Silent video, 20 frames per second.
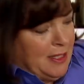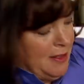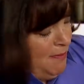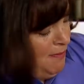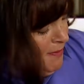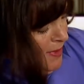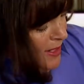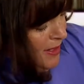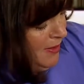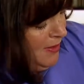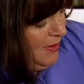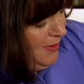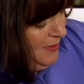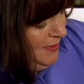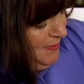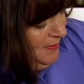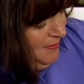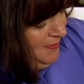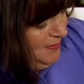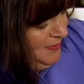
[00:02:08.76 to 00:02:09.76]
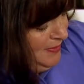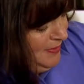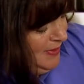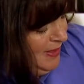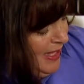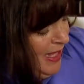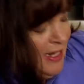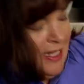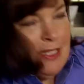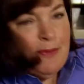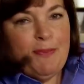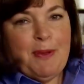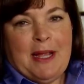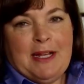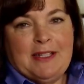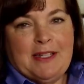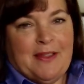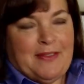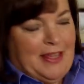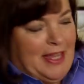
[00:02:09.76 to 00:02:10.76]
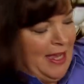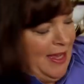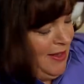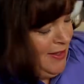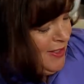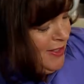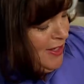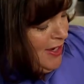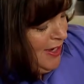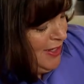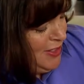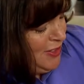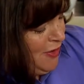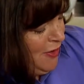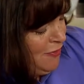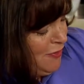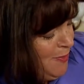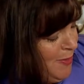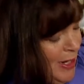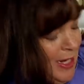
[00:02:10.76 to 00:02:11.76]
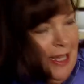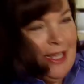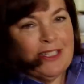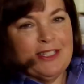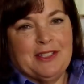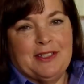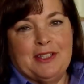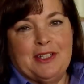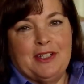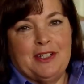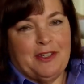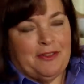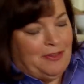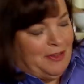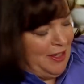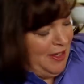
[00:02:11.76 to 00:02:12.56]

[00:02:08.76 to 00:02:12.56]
in the middle and it's baked on the outside, so everybody gets a little of